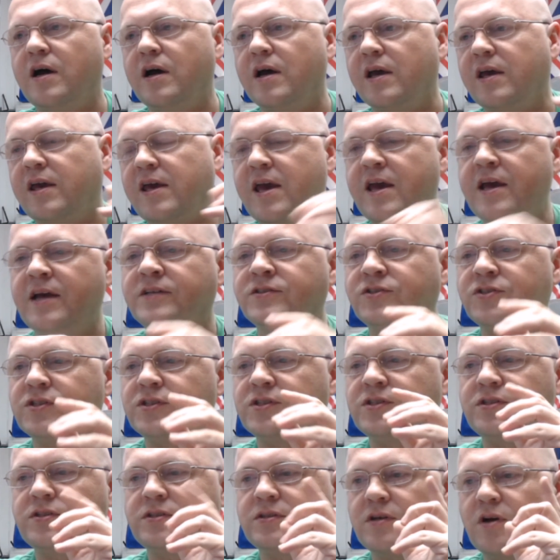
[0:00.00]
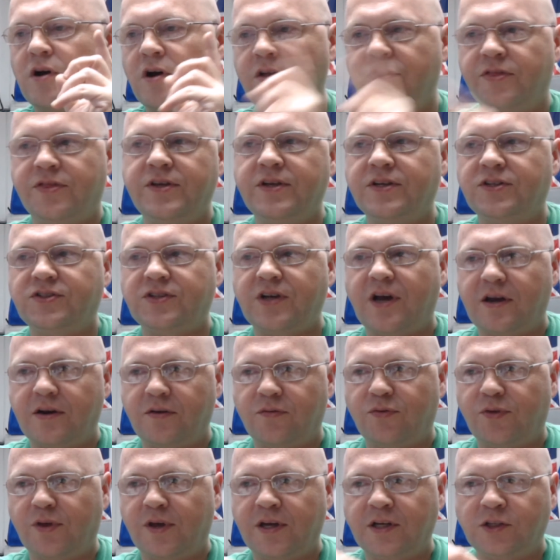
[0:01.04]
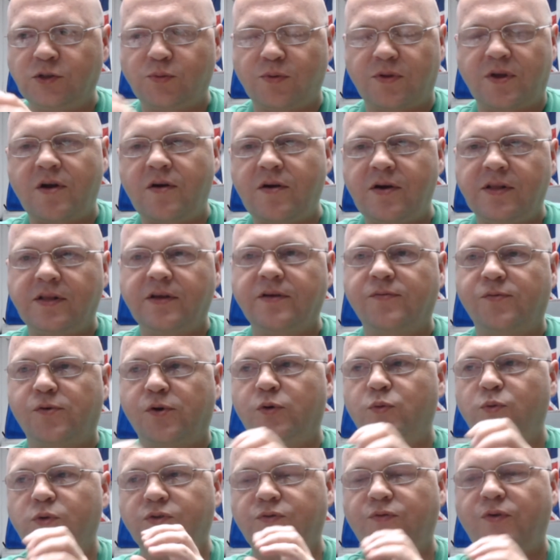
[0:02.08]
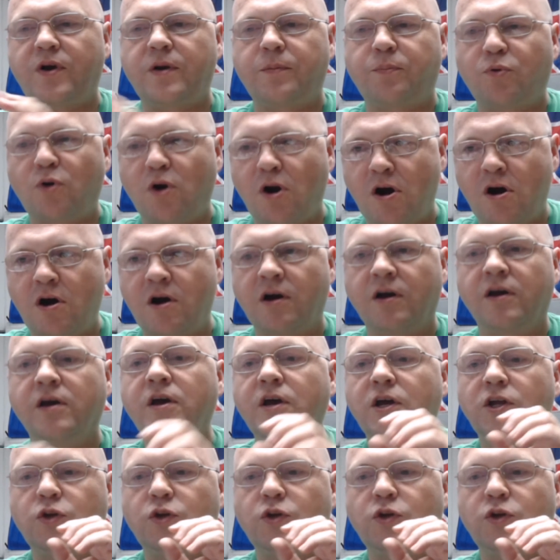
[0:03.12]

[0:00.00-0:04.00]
Kansas, on this side of things, with Kerry Livgren, was very prog,